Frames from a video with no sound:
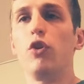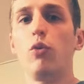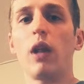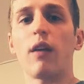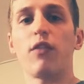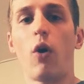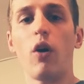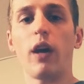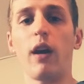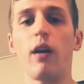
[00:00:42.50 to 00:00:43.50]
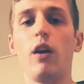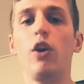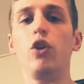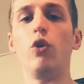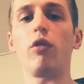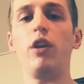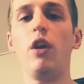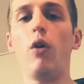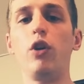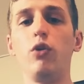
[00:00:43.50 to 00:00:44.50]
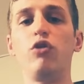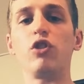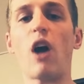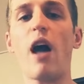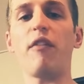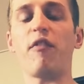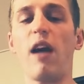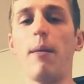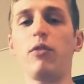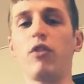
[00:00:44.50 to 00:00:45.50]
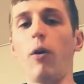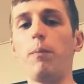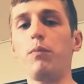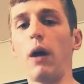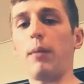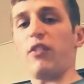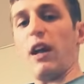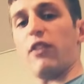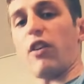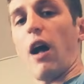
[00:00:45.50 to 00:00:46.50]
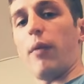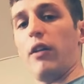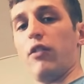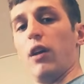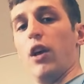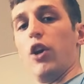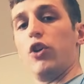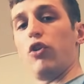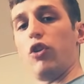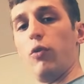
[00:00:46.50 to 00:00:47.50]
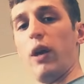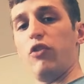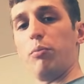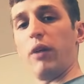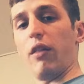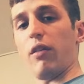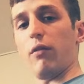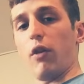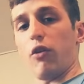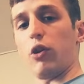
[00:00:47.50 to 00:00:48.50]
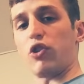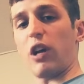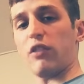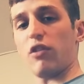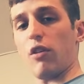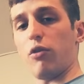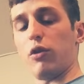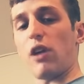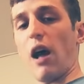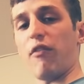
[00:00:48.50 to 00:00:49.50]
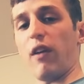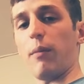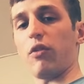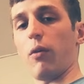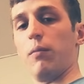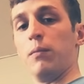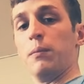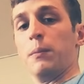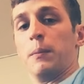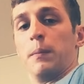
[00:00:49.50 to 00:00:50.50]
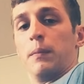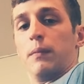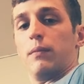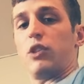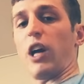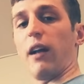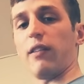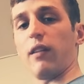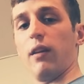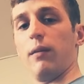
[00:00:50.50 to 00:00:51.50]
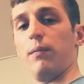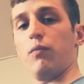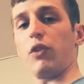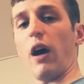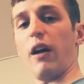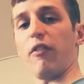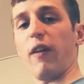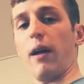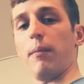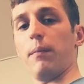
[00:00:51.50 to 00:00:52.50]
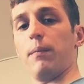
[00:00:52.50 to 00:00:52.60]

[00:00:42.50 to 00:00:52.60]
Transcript: do a lot of talking, you already know to use your diaphragm. So I'm going to stand sideways. Two ways you breathe: through your chest, through your diaphragm. So chest, diaphragm.